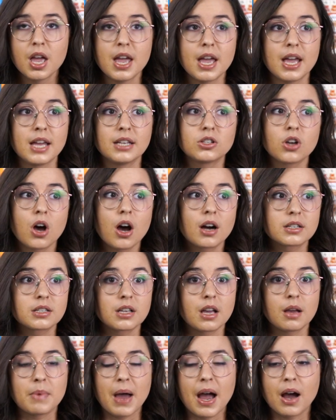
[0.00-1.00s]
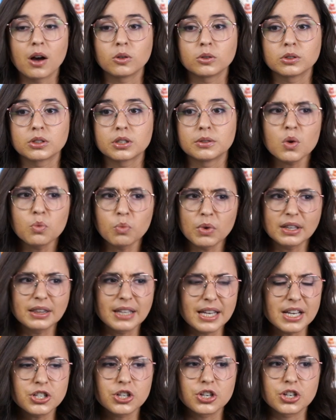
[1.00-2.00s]
It talks about
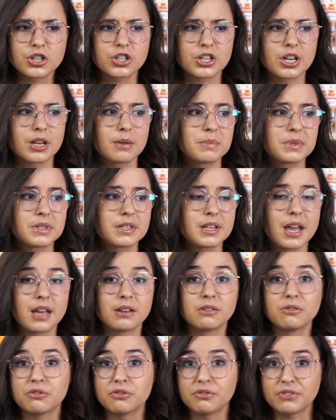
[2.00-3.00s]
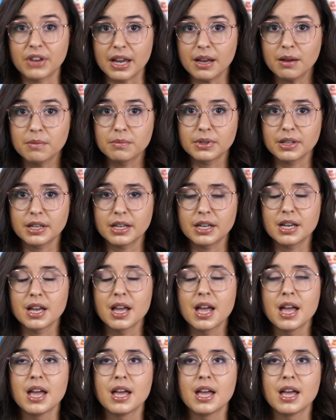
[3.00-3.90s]
relationships and family.